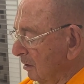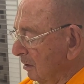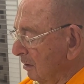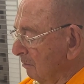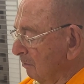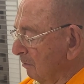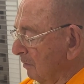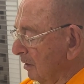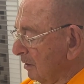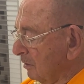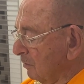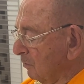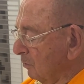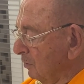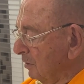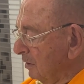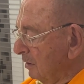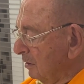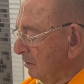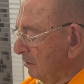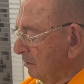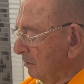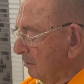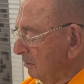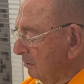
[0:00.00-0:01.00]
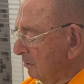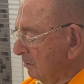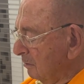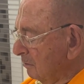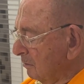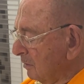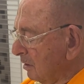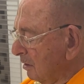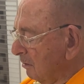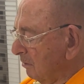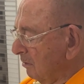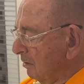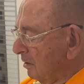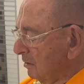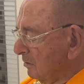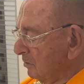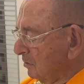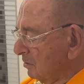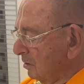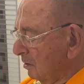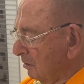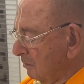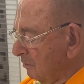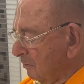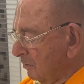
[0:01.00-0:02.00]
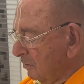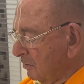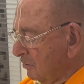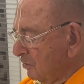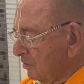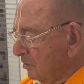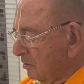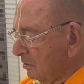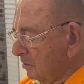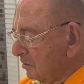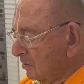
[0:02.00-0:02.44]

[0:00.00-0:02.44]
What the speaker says: My queen, Maharaj Satyajit,